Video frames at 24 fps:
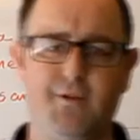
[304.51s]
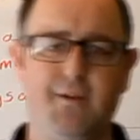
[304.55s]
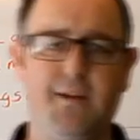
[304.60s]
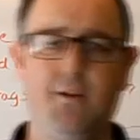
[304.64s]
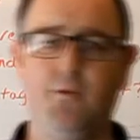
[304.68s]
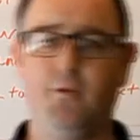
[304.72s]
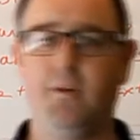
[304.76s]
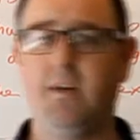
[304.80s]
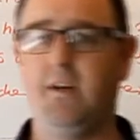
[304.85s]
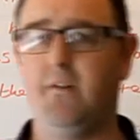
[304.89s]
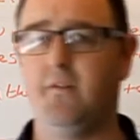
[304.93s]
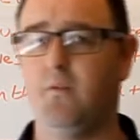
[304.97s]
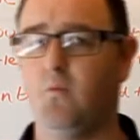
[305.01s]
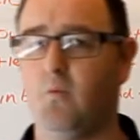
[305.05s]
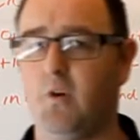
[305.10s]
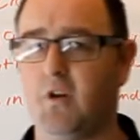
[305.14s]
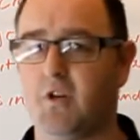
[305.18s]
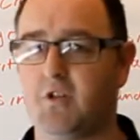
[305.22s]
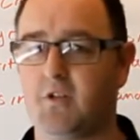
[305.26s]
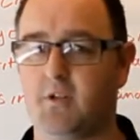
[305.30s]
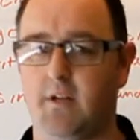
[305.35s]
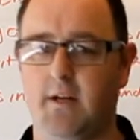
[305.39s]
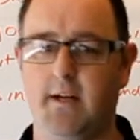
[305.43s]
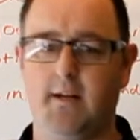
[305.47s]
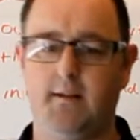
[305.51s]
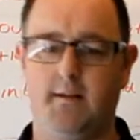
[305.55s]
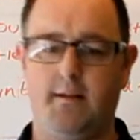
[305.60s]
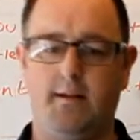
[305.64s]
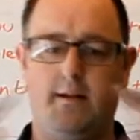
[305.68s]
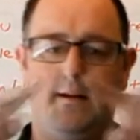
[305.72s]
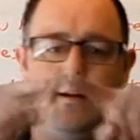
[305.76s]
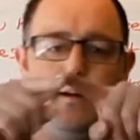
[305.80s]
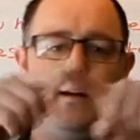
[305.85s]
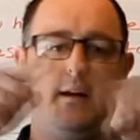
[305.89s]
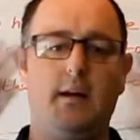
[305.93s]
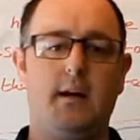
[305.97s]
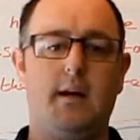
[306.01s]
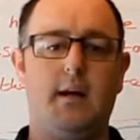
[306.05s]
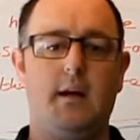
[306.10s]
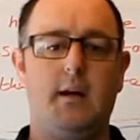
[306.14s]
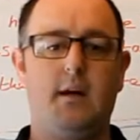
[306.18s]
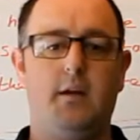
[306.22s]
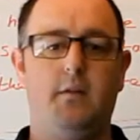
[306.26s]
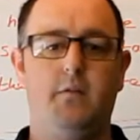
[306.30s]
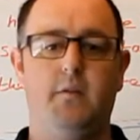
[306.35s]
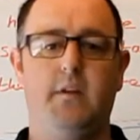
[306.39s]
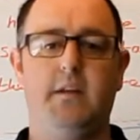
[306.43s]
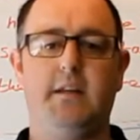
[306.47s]
they look even worse, like the
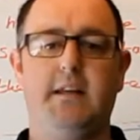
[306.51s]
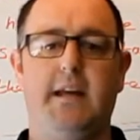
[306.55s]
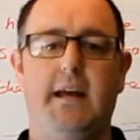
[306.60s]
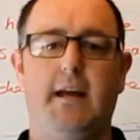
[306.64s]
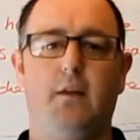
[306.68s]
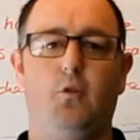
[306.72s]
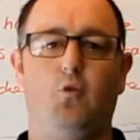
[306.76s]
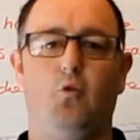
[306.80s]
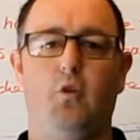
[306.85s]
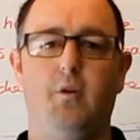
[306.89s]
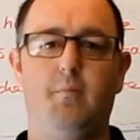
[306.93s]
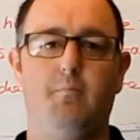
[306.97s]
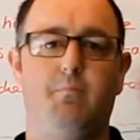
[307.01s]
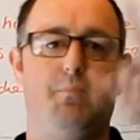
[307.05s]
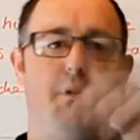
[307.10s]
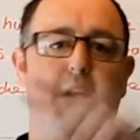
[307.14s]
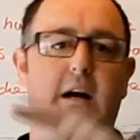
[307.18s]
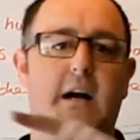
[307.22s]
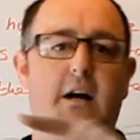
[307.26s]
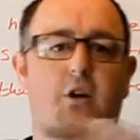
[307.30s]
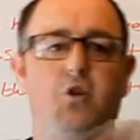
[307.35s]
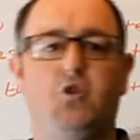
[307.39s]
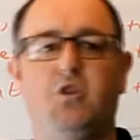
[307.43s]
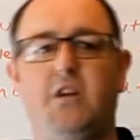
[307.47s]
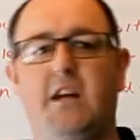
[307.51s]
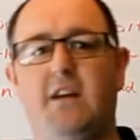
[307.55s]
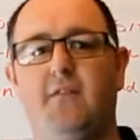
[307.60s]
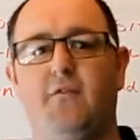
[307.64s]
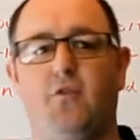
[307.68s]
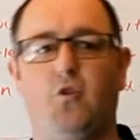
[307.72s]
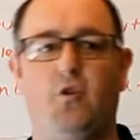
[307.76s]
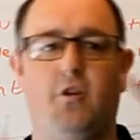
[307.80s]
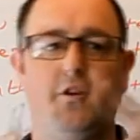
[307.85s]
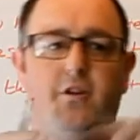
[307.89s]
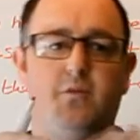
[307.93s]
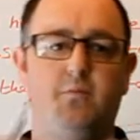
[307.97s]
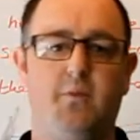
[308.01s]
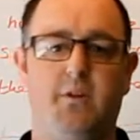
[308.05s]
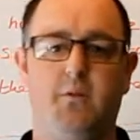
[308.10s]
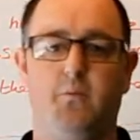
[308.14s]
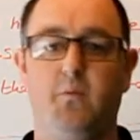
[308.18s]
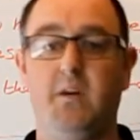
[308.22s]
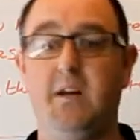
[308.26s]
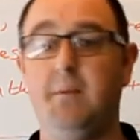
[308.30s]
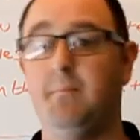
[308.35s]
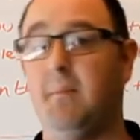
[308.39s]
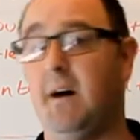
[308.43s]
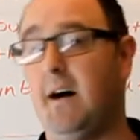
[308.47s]
the yellow and black chevrons with a
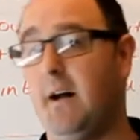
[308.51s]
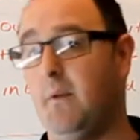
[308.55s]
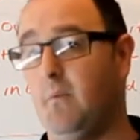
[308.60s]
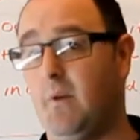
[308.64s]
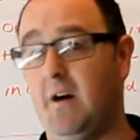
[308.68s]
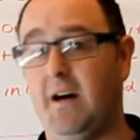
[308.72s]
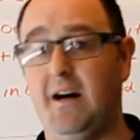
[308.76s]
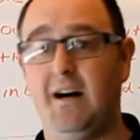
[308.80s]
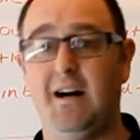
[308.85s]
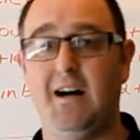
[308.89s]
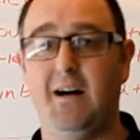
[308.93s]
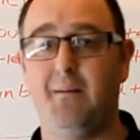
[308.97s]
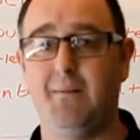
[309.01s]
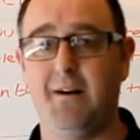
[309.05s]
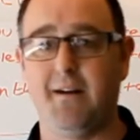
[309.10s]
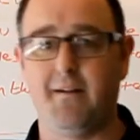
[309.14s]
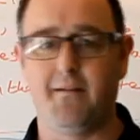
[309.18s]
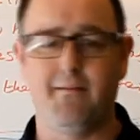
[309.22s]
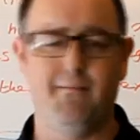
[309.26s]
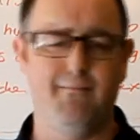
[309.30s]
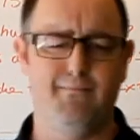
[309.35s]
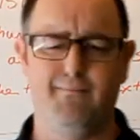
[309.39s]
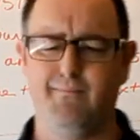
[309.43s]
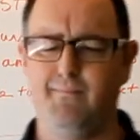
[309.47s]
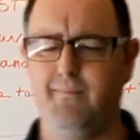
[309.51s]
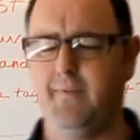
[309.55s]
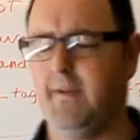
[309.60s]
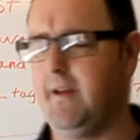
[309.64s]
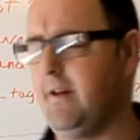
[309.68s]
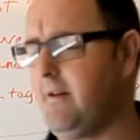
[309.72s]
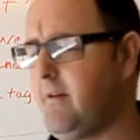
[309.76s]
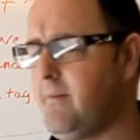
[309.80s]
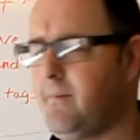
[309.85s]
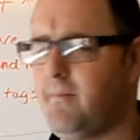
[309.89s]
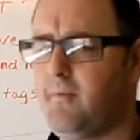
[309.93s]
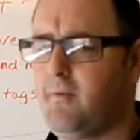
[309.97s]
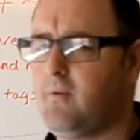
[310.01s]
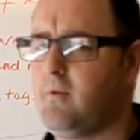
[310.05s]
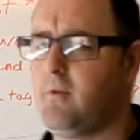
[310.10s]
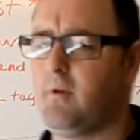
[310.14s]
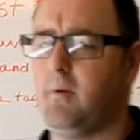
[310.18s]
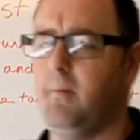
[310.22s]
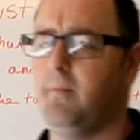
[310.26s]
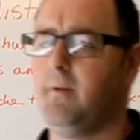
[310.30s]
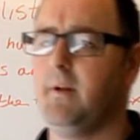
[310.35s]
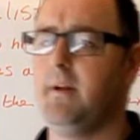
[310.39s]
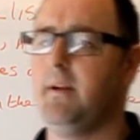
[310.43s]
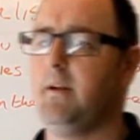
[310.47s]
wee man with a hammer. They're
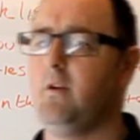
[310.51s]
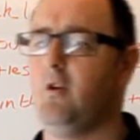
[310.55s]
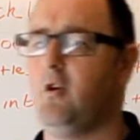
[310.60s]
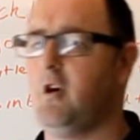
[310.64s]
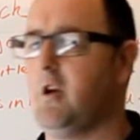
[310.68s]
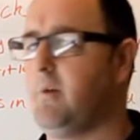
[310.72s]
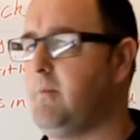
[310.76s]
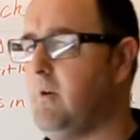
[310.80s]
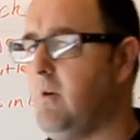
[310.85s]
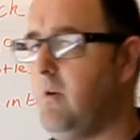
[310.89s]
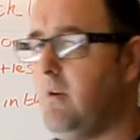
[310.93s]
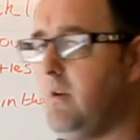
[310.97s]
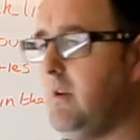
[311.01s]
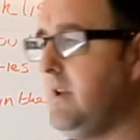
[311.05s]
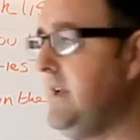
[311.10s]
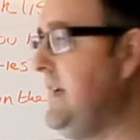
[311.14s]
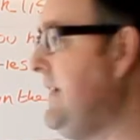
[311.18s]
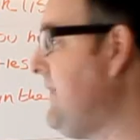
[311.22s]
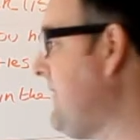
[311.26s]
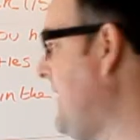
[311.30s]
completely horrible. Leave